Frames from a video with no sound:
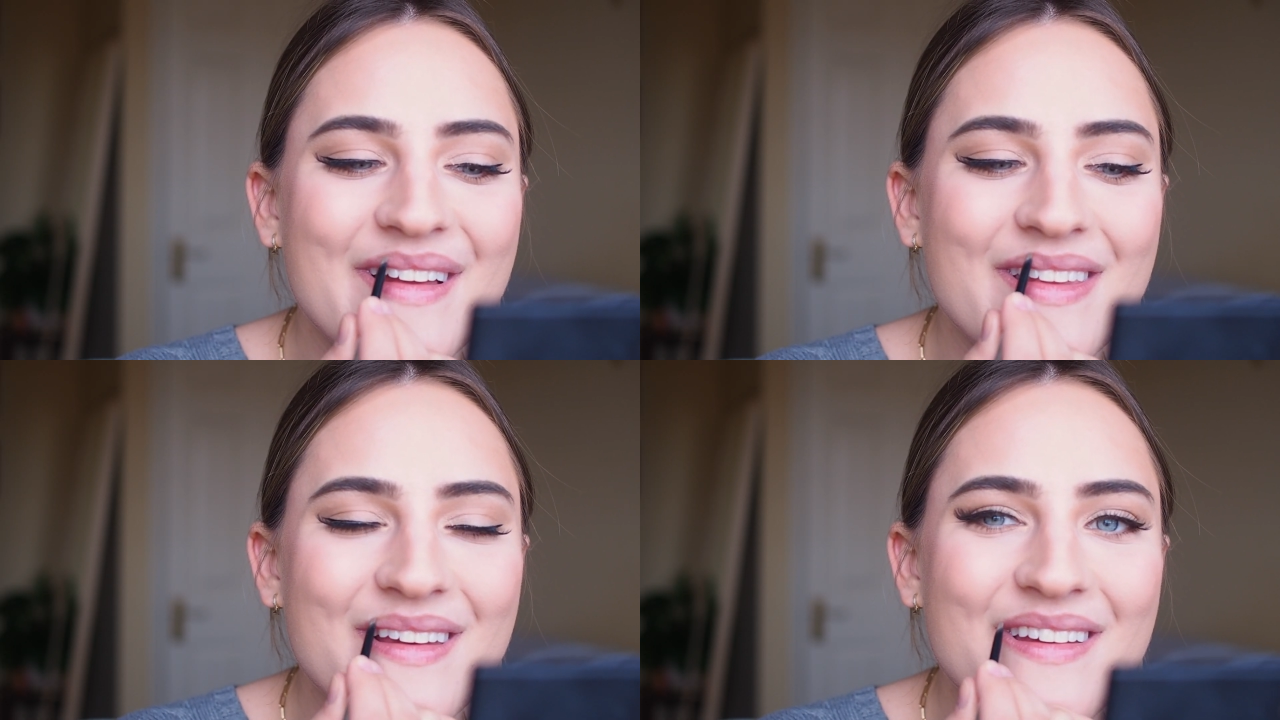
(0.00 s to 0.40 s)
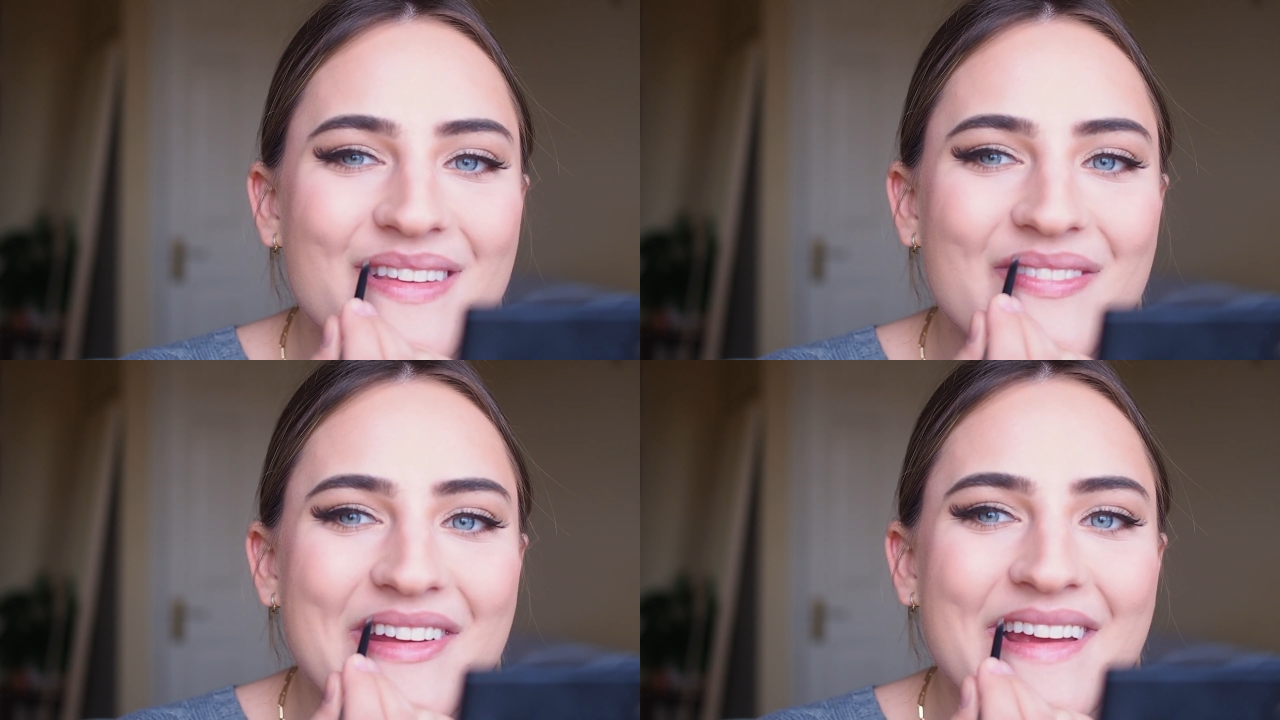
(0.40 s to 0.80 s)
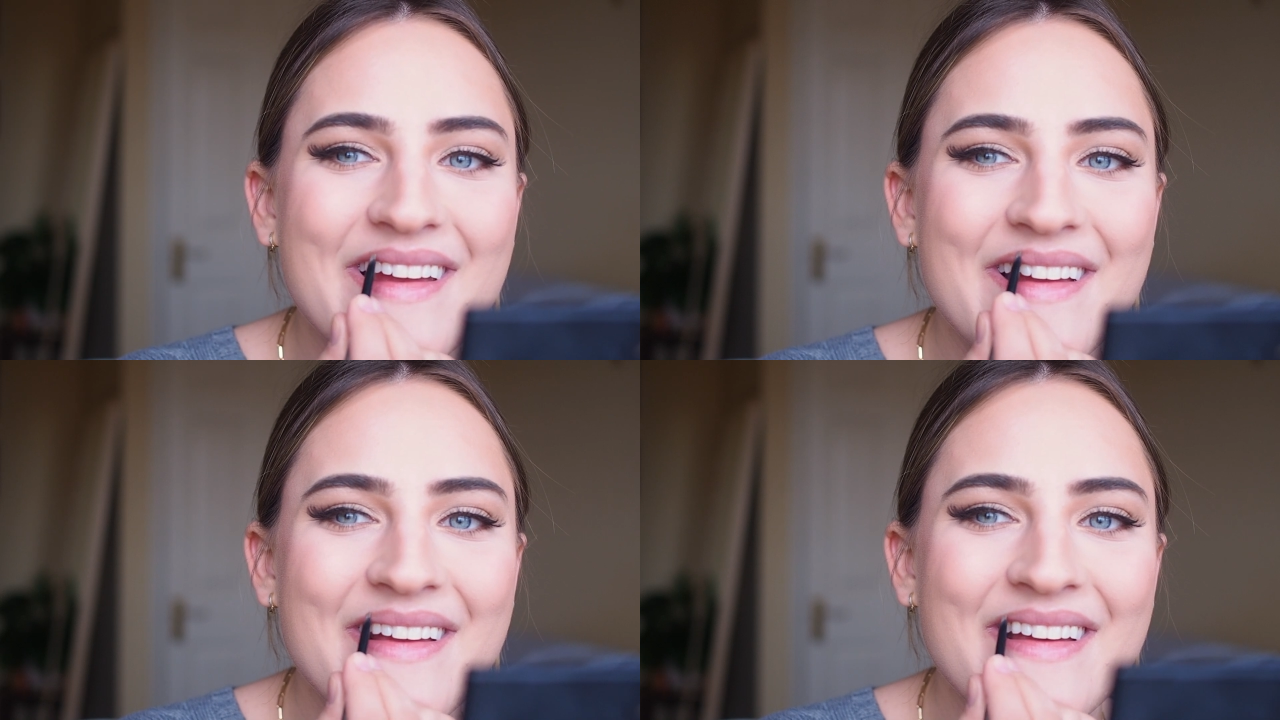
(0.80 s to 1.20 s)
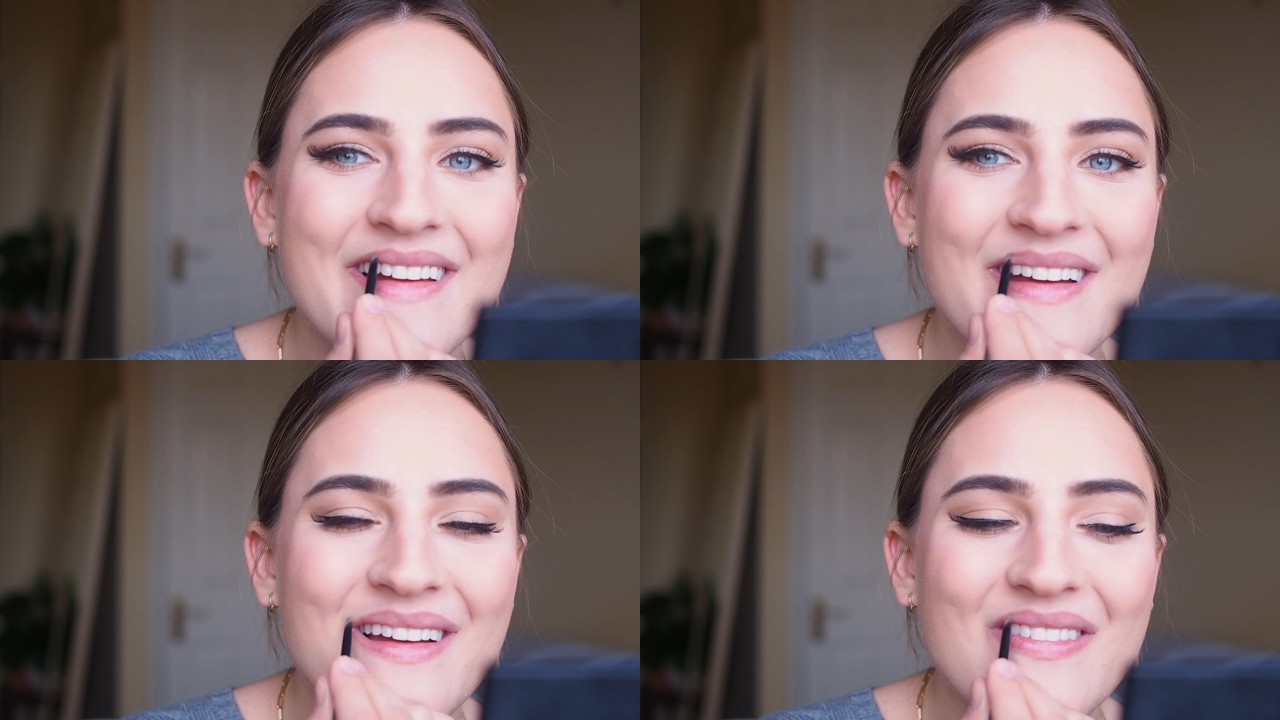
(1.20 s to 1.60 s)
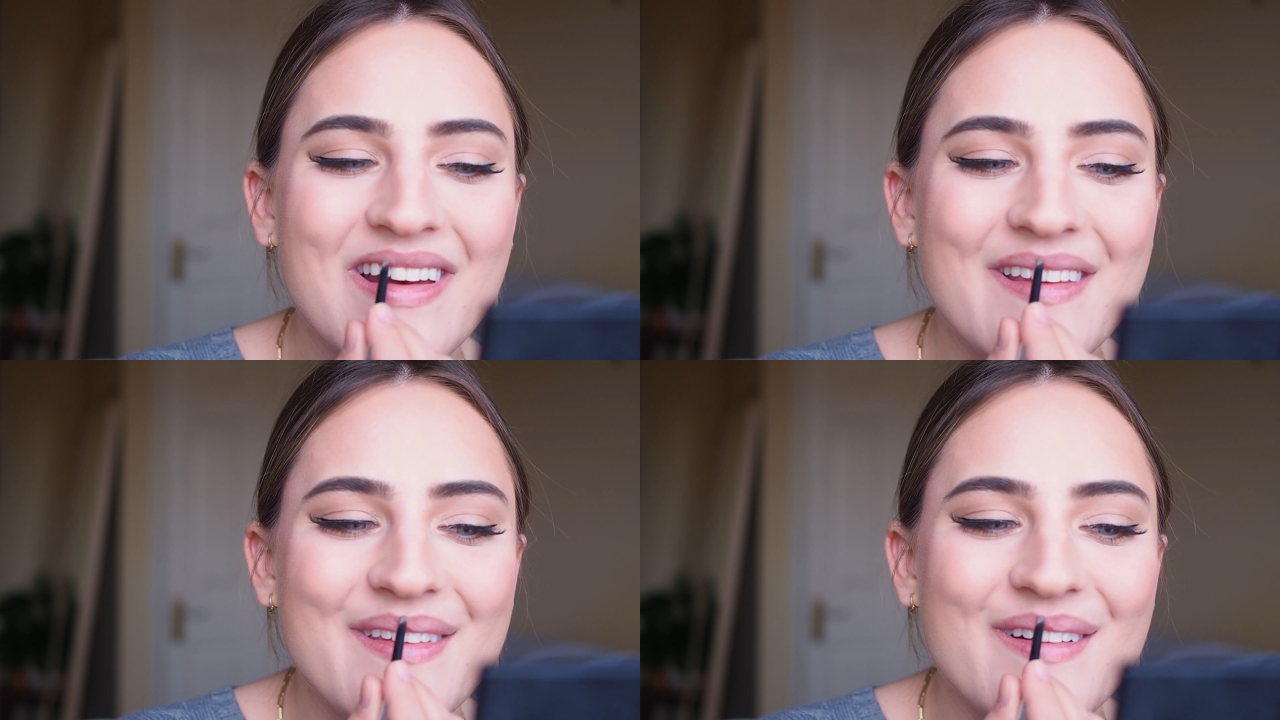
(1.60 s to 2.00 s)
Is it just me?
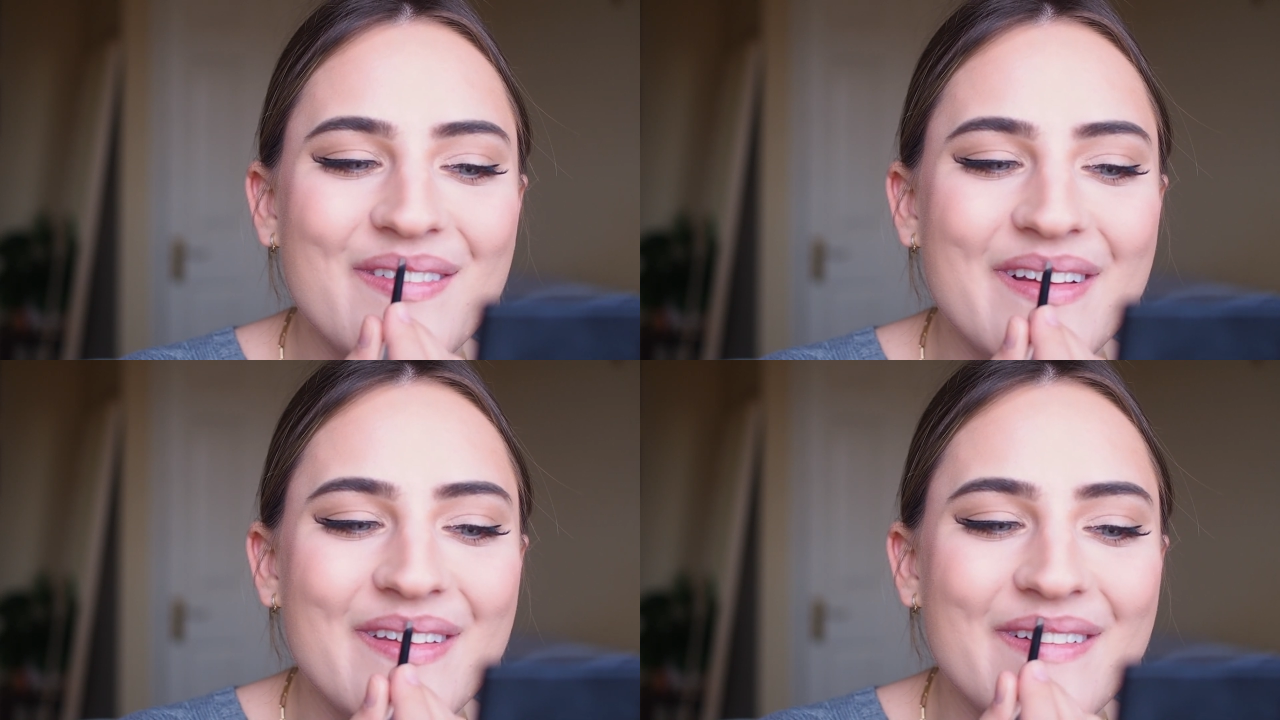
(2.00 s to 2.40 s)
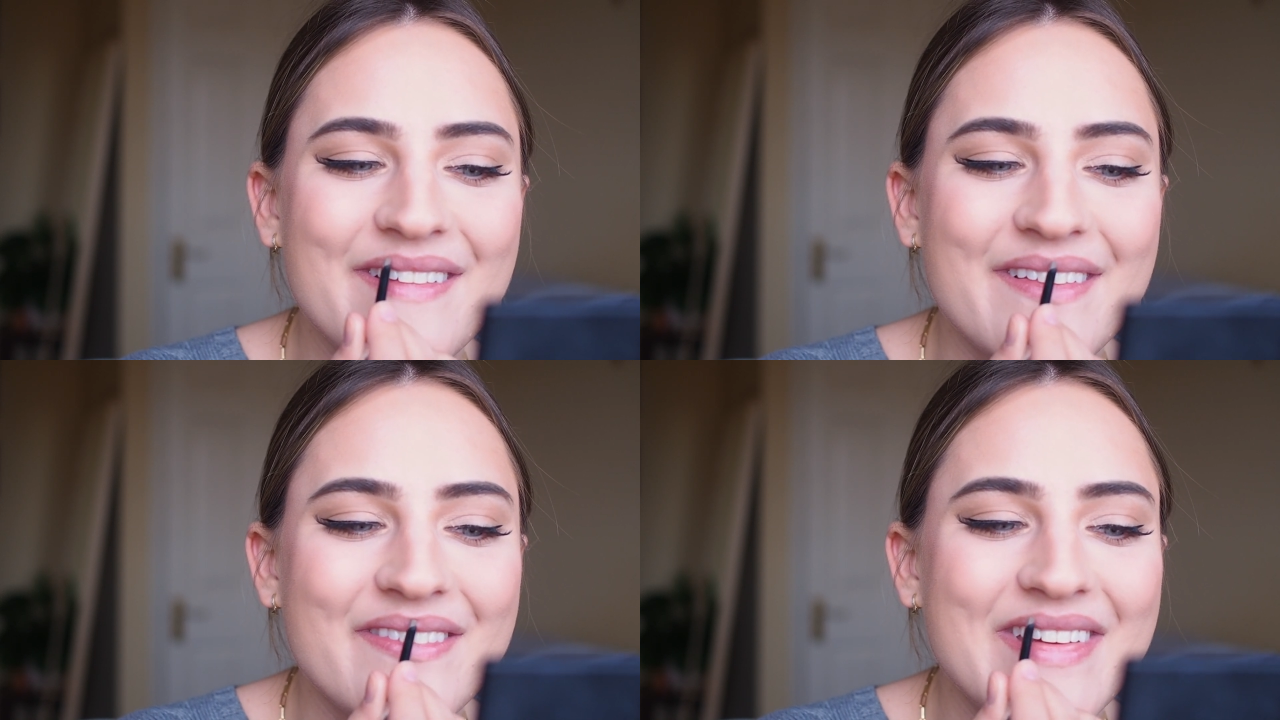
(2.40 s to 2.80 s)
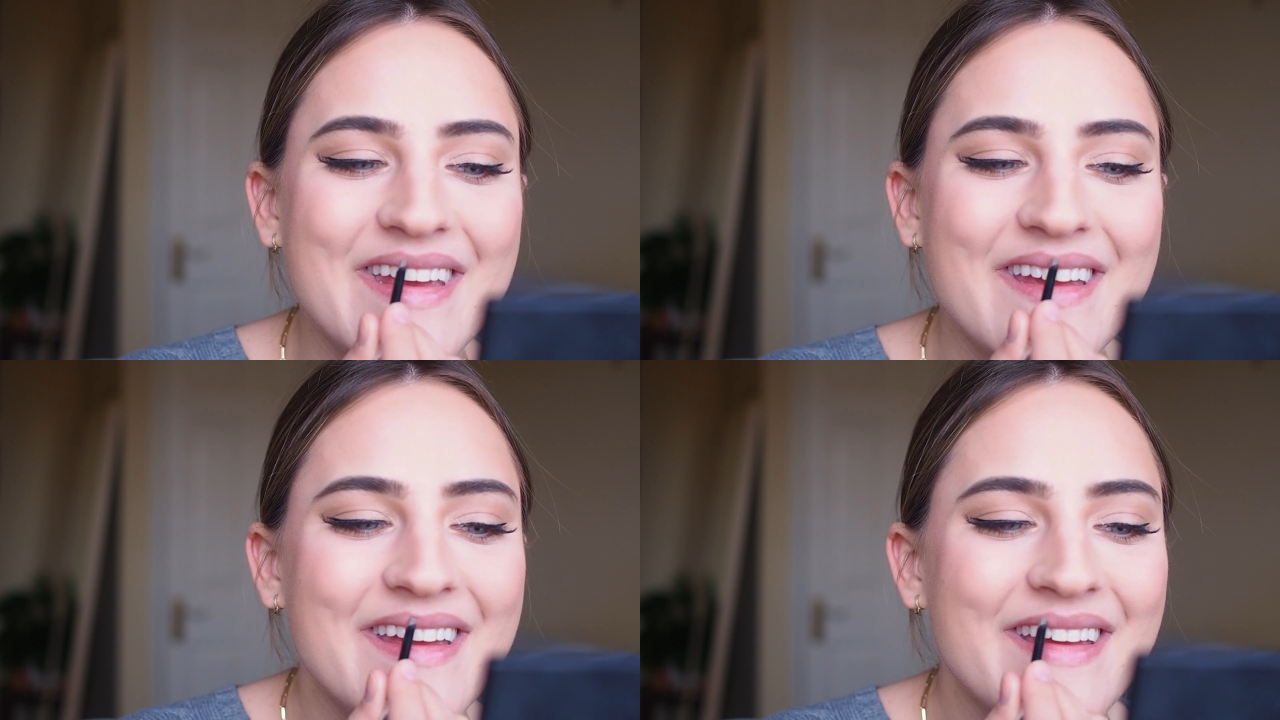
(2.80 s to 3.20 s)
Please tell me it's not just me.